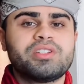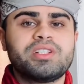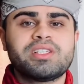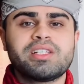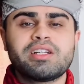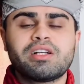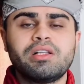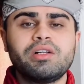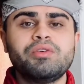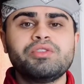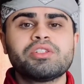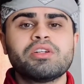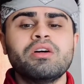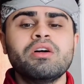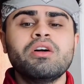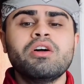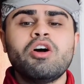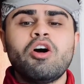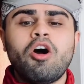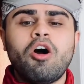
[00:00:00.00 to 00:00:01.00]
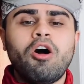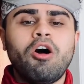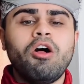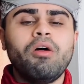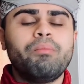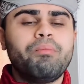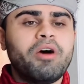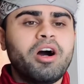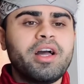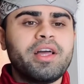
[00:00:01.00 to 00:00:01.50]
This includes
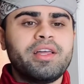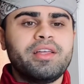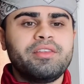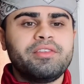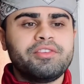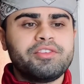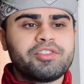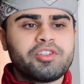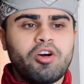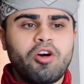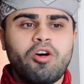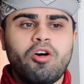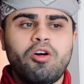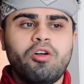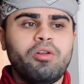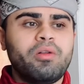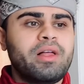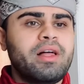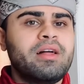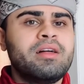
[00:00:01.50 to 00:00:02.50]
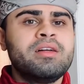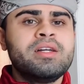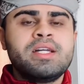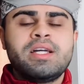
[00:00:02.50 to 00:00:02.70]
all buttons, all